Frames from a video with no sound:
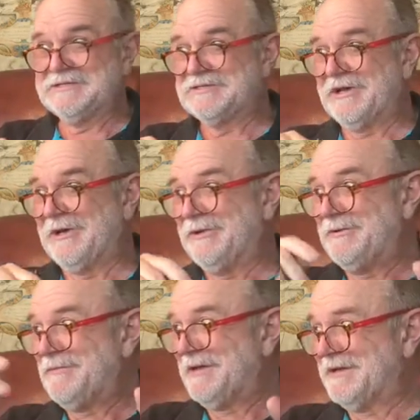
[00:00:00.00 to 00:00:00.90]

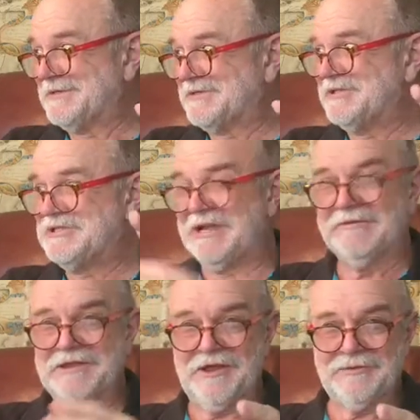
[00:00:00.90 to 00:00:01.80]
So
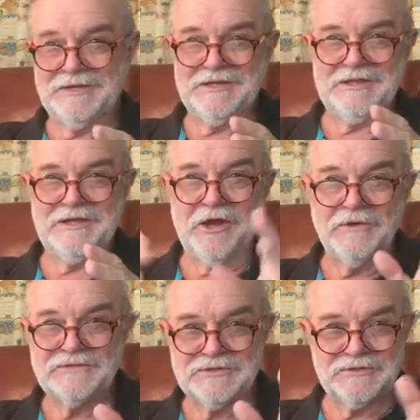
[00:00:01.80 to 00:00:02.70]
generally though, when you think
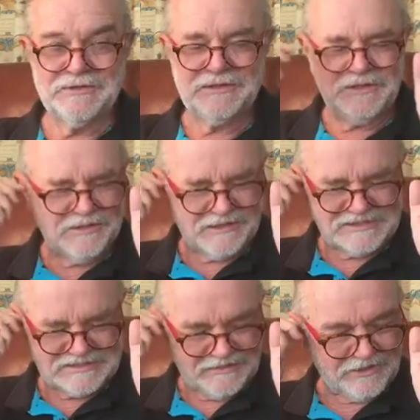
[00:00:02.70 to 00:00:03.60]
hove to, you
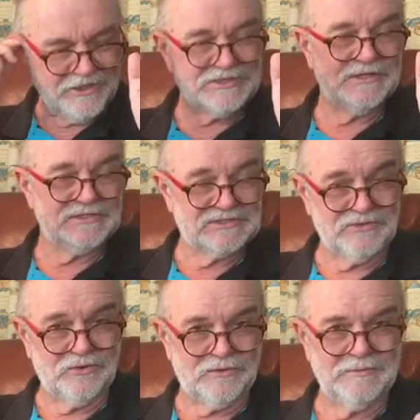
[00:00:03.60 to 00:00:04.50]
think Southern Ocean in a
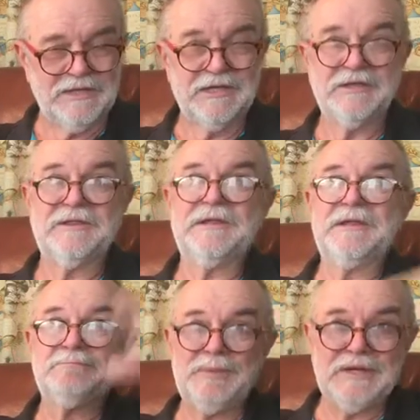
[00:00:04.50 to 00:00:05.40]
storm, you
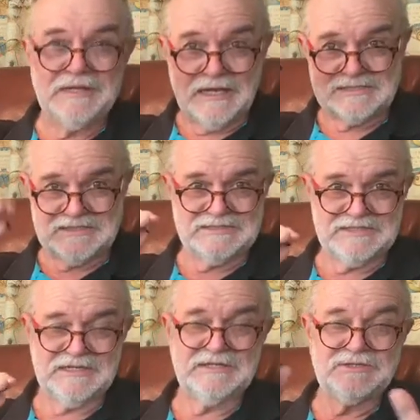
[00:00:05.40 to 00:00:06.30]
think in big nasty
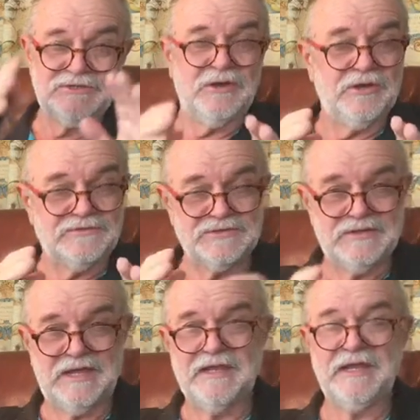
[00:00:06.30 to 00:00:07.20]
seas, you hove
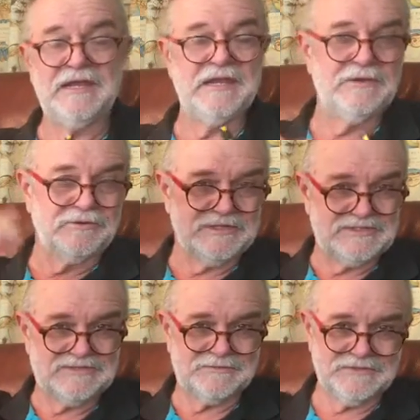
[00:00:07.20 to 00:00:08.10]
to, then it
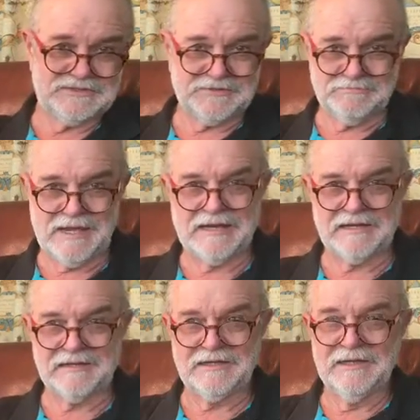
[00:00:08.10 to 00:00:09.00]
increases the risk
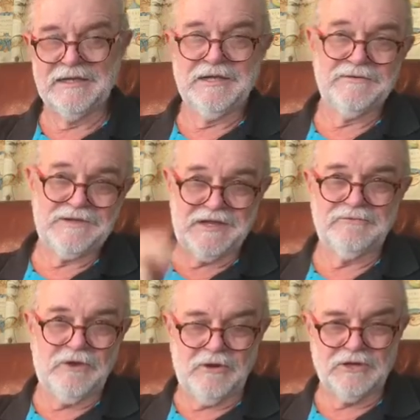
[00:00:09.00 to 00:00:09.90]
dramatically of
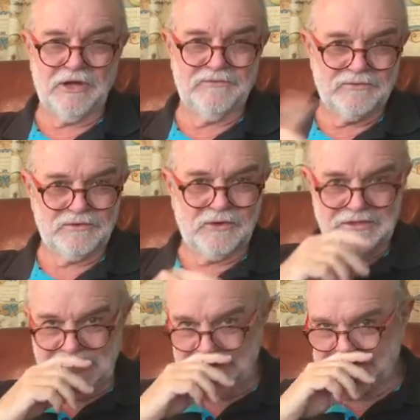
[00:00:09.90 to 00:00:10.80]
getting rolled over or
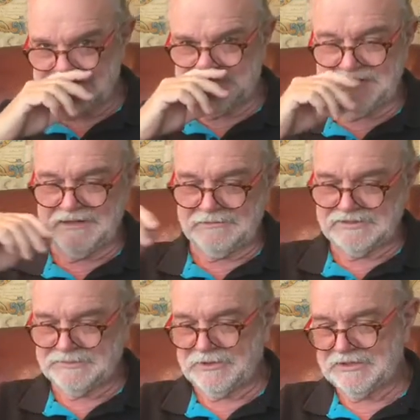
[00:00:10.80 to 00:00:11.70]
knocked down severely,
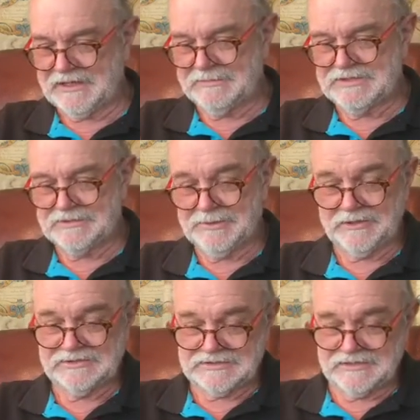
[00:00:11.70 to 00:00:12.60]
which might damage the
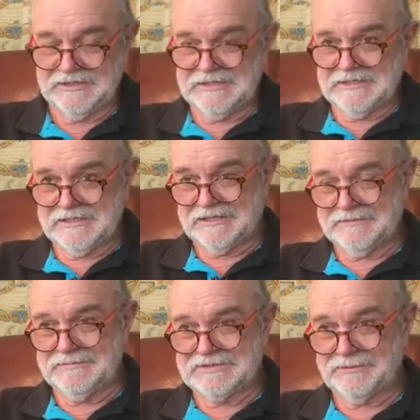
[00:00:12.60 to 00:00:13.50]
boat. So
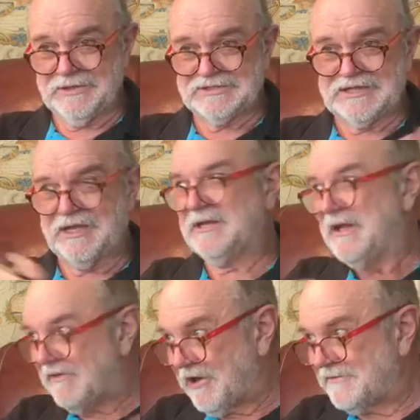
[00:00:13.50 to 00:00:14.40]
we're not saying you
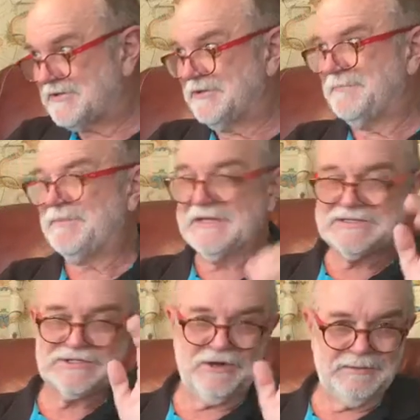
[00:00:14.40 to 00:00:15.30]
never hove to.
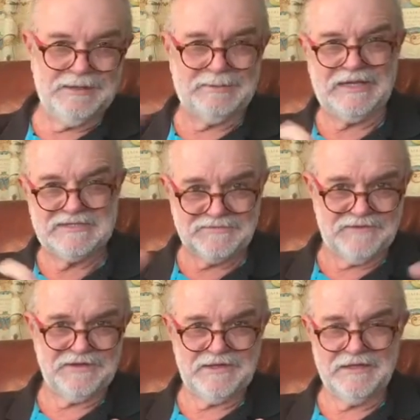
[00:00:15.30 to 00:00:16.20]
There's a time and a place for
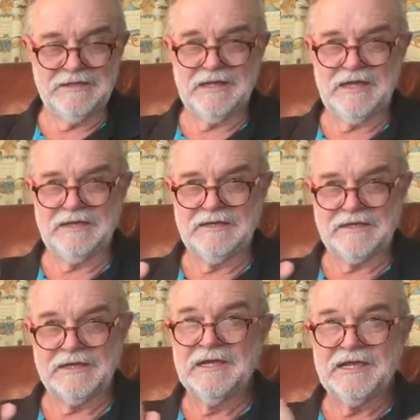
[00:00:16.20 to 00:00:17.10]
everything,
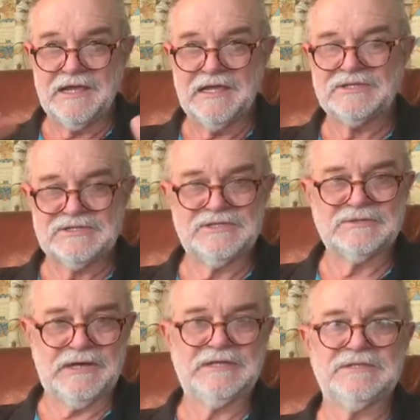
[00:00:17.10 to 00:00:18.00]
and each
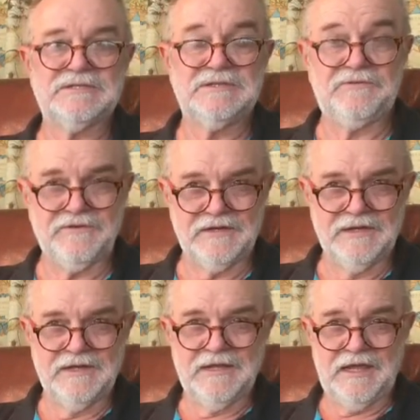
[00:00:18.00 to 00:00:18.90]
situation is different,
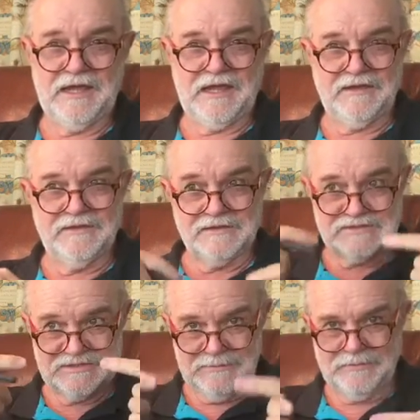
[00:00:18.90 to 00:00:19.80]
and the
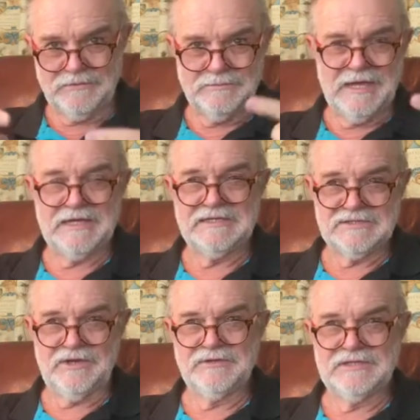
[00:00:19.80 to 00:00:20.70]
skipper will make
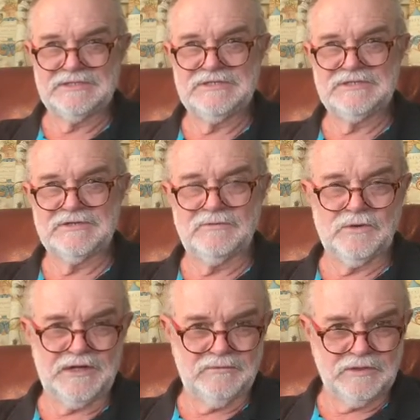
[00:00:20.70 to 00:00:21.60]
his own decisions on
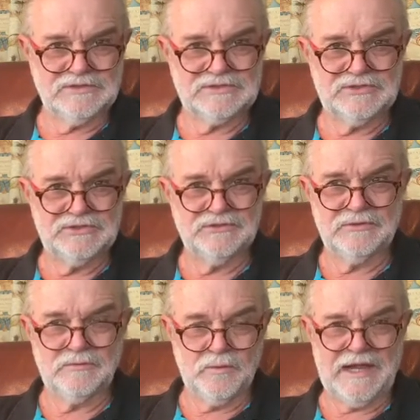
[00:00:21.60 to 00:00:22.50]
what he wants to
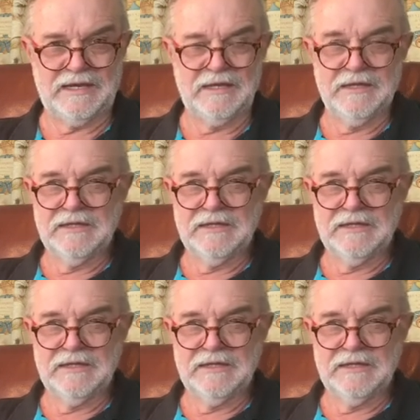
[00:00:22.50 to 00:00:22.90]
do and when.